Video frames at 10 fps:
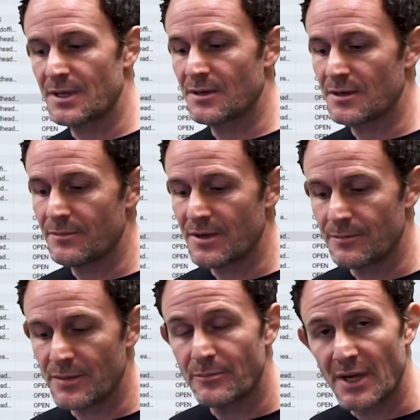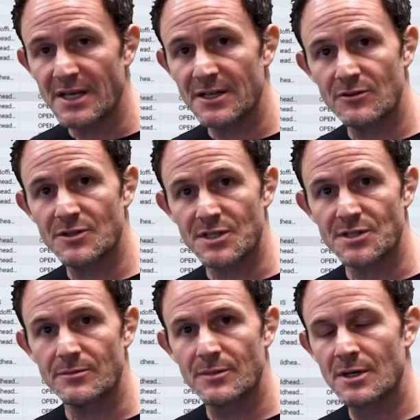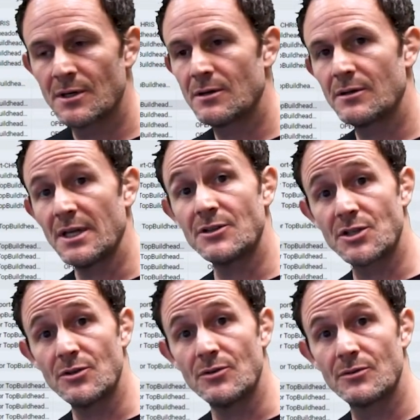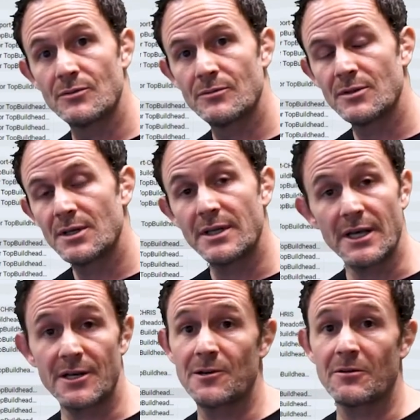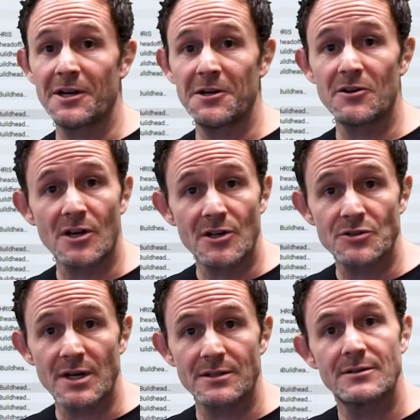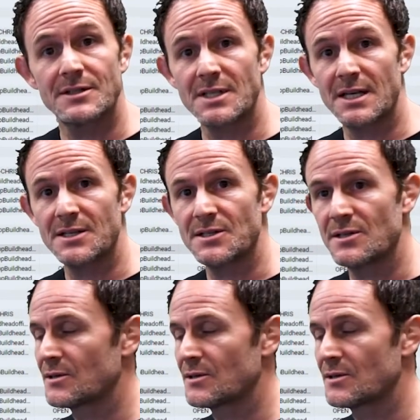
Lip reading: embedded in their system. And two, get it in writing in the contract. It's that easy.